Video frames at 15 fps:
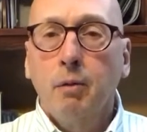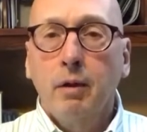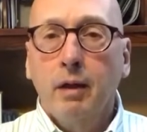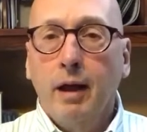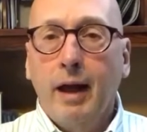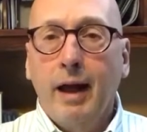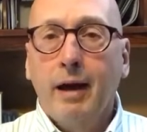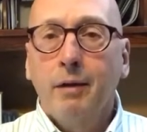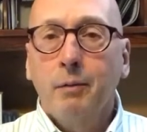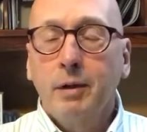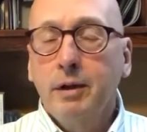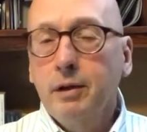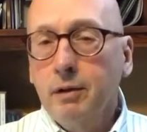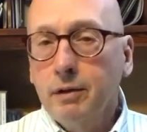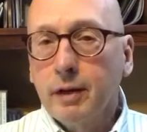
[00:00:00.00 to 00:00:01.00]
Well, how do
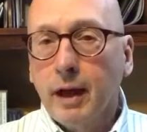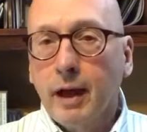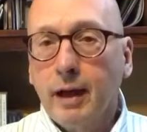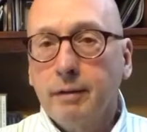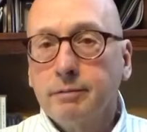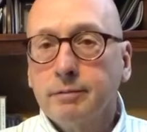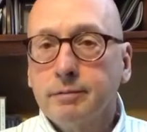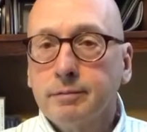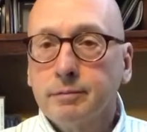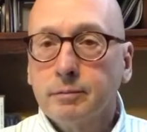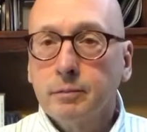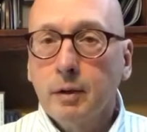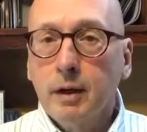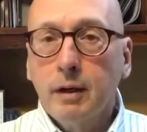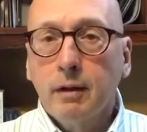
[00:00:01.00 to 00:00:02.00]
we do that?
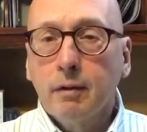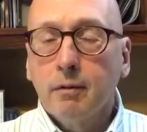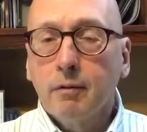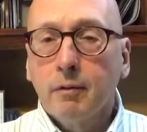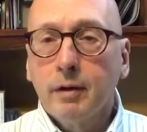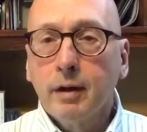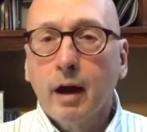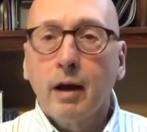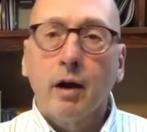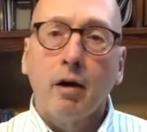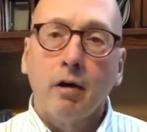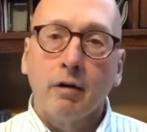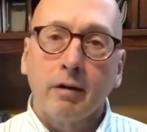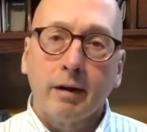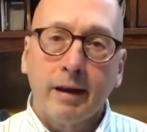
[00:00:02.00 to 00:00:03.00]
Well, we're not
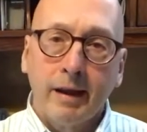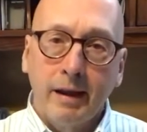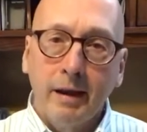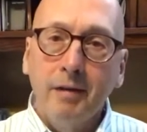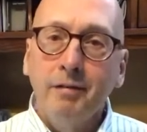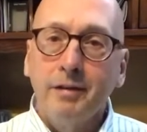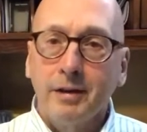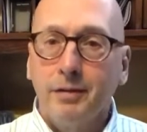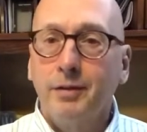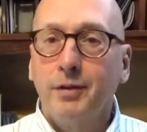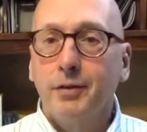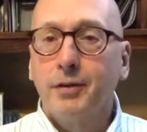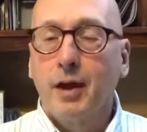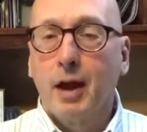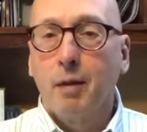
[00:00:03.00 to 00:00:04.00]
all gifted
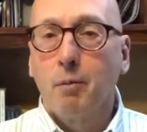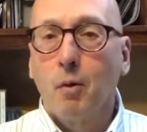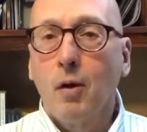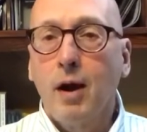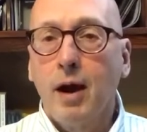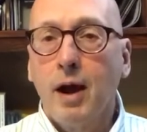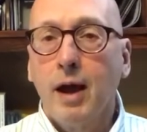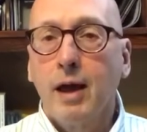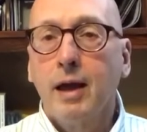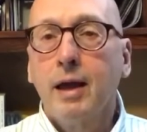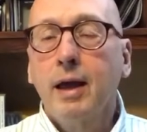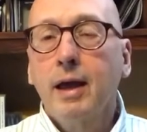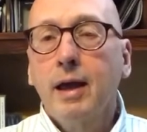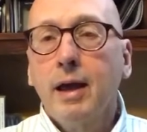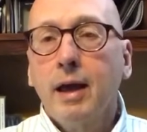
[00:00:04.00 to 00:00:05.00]
the same way,
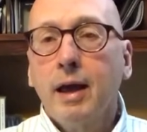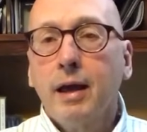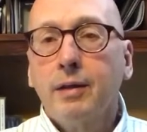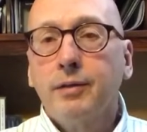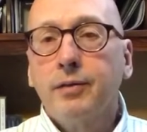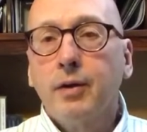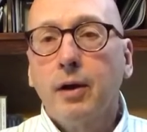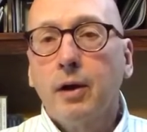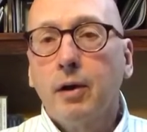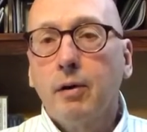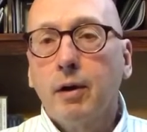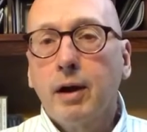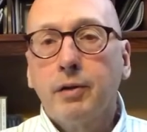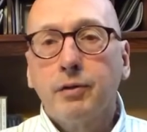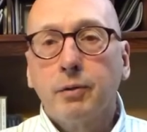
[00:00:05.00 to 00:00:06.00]
and
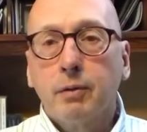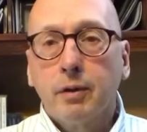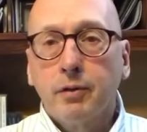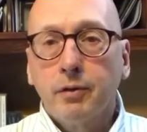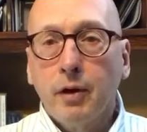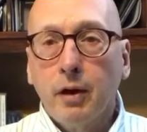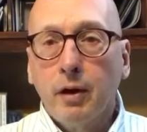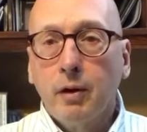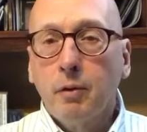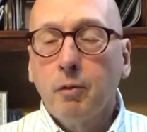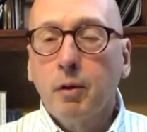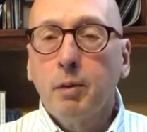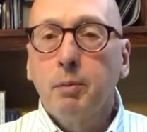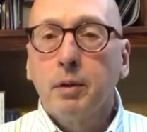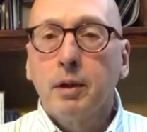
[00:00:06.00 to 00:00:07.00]
so as a
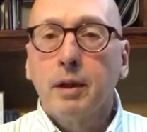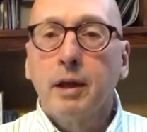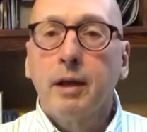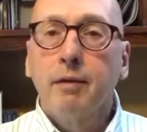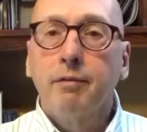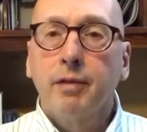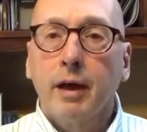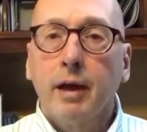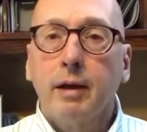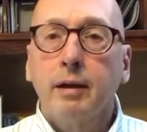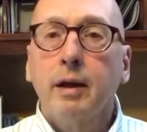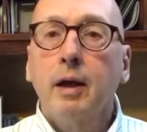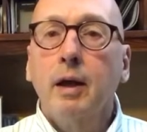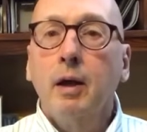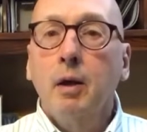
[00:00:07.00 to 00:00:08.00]
result, we believe that
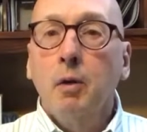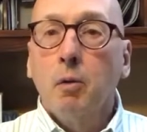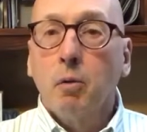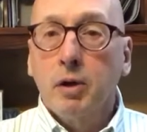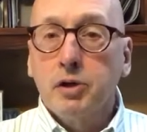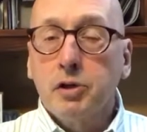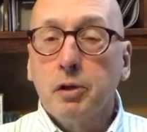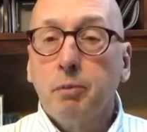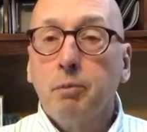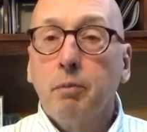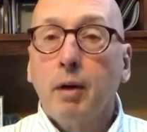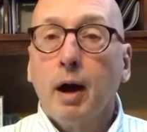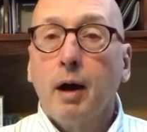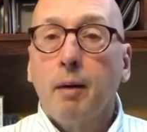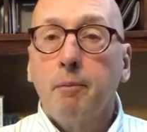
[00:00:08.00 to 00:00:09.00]
we
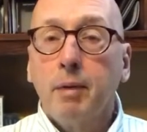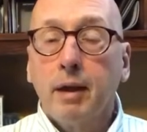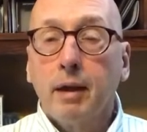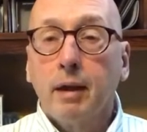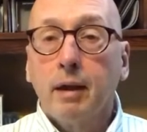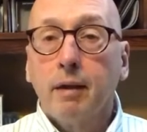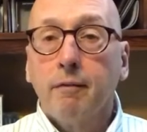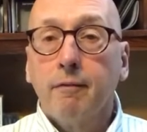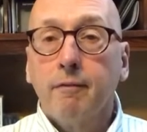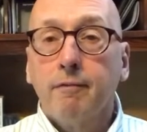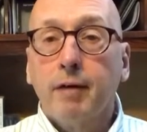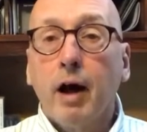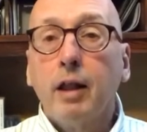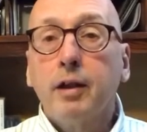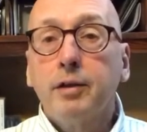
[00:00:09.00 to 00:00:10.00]
should be
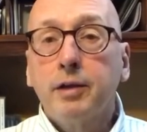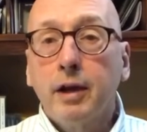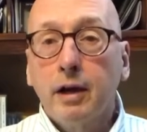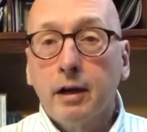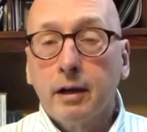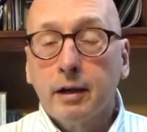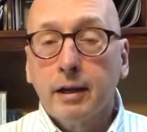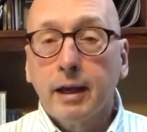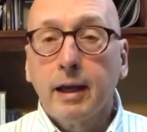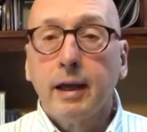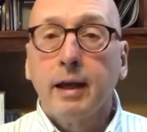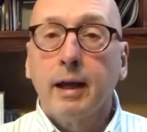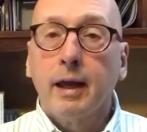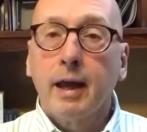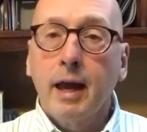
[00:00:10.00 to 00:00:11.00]
voluntarily
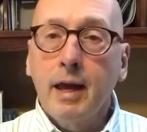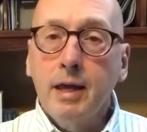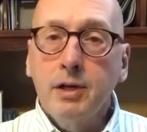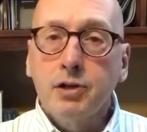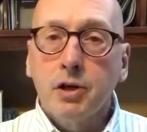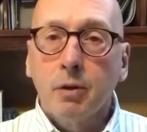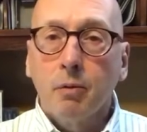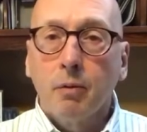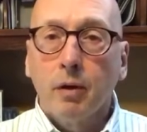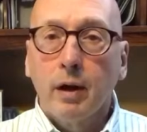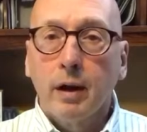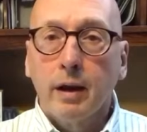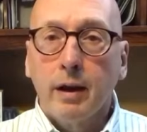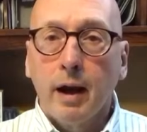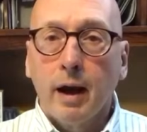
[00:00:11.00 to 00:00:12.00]
engaging
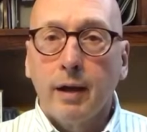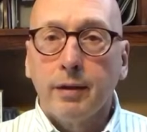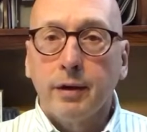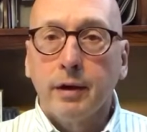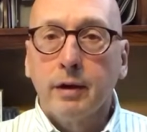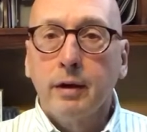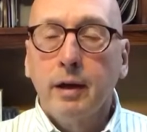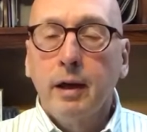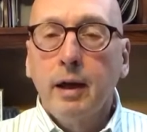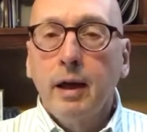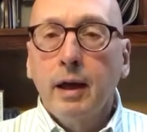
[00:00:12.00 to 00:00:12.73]
one another